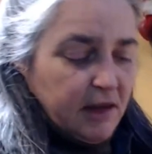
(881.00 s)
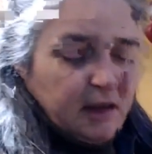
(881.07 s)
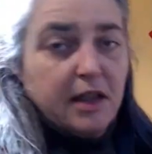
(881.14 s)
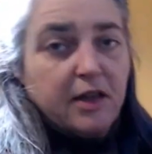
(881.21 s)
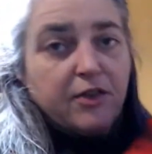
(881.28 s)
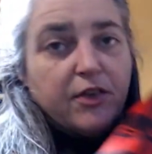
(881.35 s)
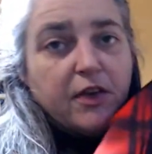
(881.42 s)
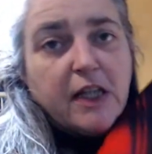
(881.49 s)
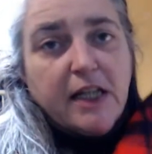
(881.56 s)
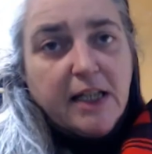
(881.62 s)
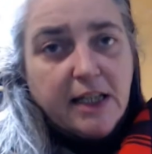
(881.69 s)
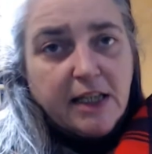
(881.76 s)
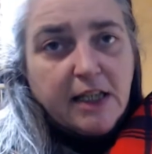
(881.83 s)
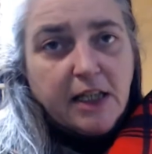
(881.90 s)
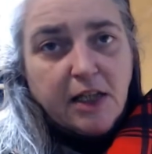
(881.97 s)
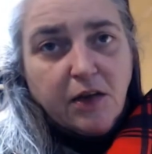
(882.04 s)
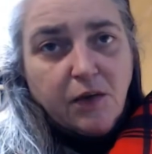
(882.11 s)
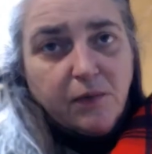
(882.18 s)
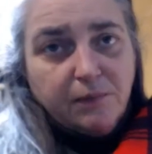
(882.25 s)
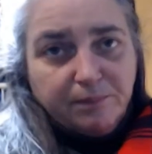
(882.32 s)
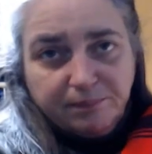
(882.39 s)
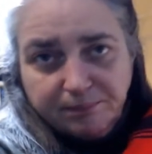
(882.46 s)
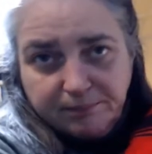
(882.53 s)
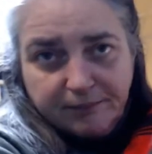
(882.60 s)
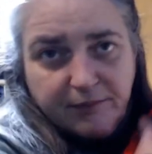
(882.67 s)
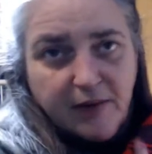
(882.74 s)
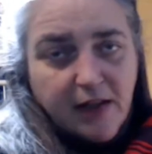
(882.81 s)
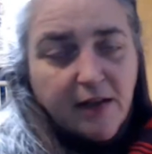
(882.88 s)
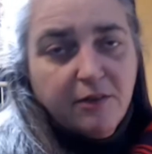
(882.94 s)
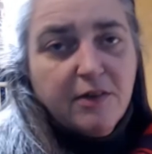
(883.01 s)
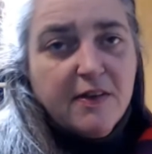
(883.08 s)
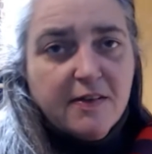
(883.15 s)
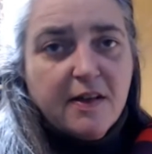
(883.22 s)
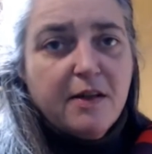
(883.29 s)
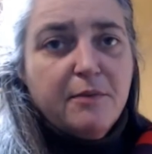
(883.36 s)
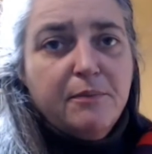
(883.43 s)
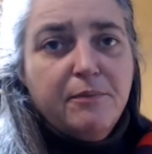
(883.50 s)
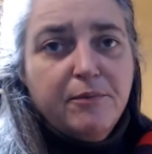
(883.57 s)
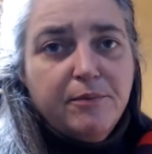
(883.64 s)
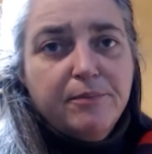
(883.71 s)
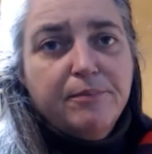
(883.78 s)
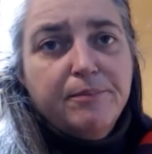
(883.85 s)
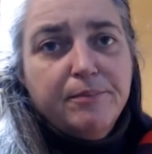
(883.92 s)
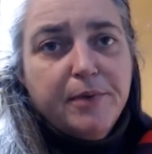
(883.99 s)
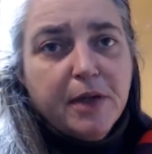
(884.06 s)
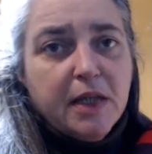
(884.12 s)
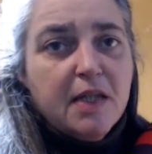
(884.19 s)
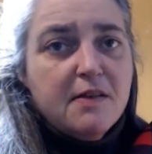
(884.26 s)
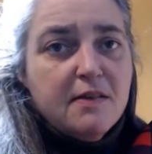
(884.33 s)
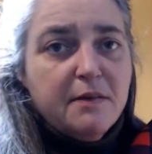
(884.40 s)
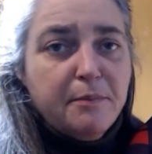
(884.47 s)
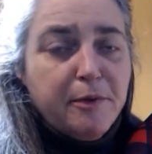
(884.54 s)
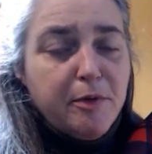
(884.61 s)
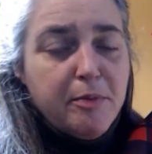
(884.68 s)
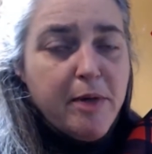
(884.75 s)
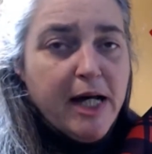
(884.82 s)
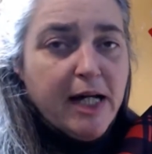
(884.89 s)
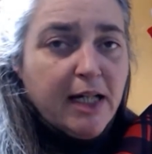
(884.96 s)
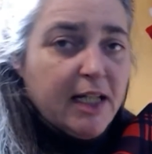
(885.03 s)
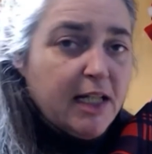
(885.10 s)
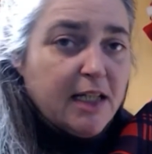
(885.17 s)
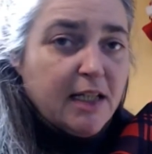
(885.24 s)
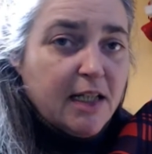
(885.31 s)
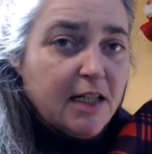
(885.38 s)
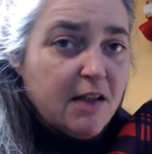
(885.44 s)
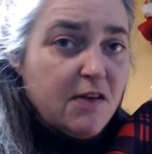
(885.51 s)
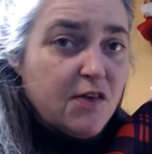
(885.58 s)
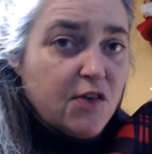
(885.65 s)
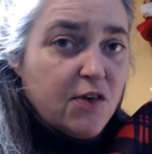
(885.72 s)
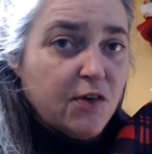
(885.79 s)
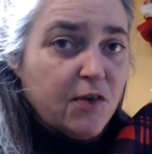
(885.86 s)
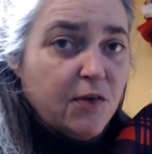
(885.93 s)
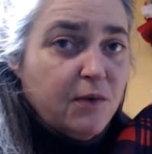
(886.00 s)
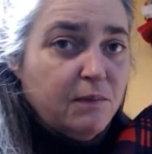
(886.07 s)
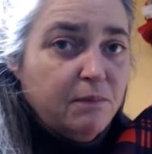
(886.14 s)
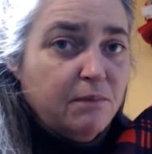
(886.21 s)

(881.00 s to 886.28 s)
If you like the coat, I would say put the zipper back in, because it'll